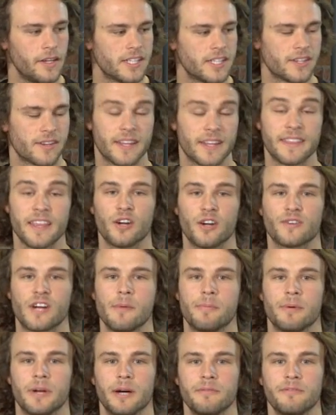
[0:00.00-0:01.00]
So I think that'll
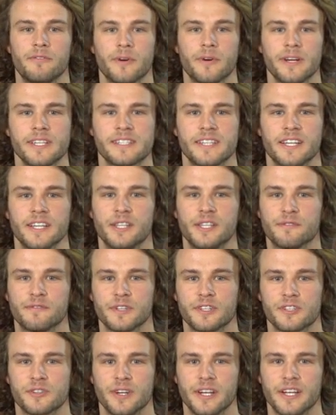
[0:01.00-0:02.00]
wrap it up for us. Thank you
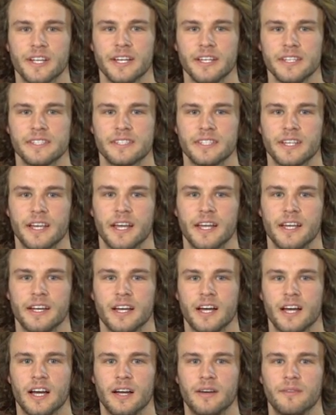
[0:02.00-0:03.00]
for joining us,
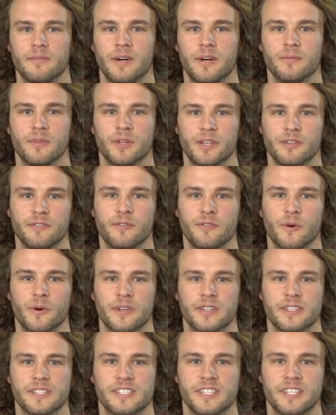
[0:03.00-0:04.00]
and I'm looking
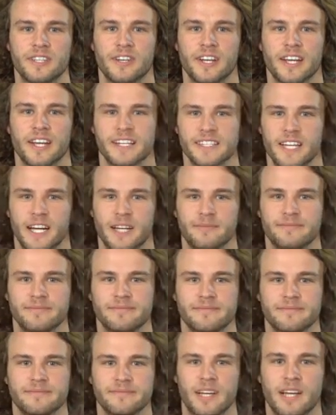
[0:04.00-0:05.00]
forward to seeing you next time.
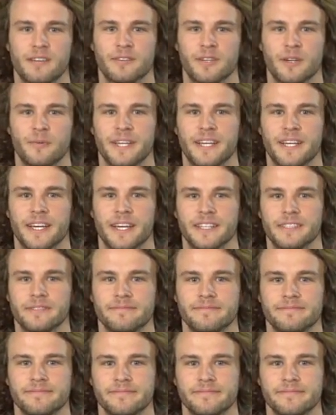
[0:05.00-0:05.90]
Have a good weekend.